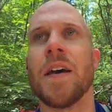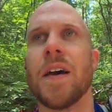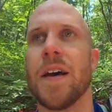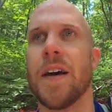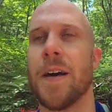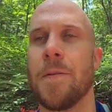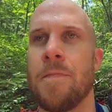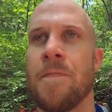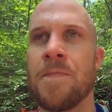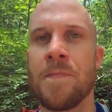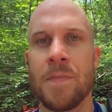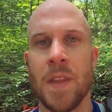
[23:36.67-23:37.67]

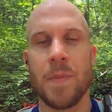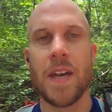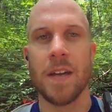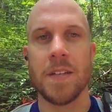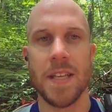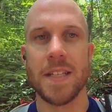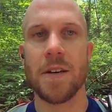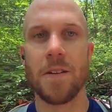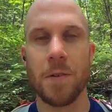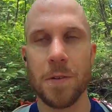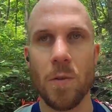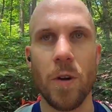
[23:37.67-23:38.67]
Yeah, so that's how I
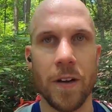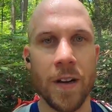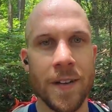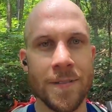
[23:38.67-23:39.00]
filter water.